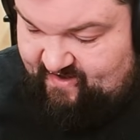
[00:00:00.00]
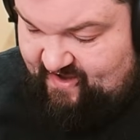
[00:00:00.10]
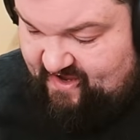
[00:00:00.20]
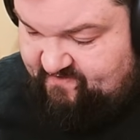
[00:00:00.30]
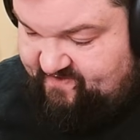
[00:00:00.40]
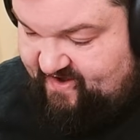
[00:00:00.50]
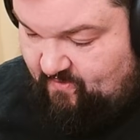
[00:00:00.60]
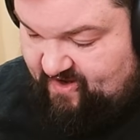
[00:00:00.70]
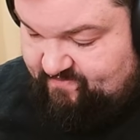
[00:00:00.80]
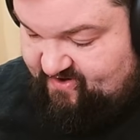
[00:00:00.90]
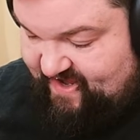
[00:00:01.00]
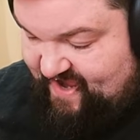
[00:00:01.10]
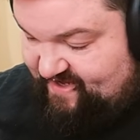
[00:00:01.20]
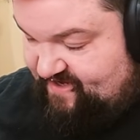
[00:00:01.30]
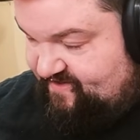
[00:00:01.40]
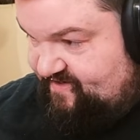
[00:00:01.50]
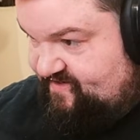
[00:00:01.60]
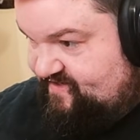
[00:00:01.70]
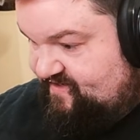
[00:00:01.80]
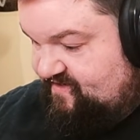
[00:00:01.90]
I don't feel like I want to bring any of these.